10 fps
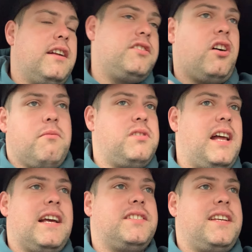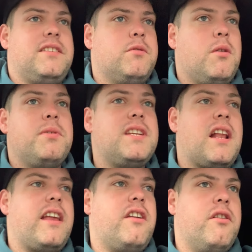times last season,
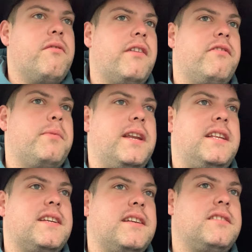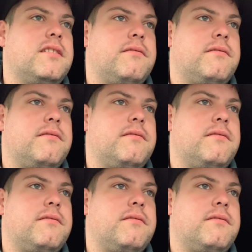particularly under Rafa Benitez,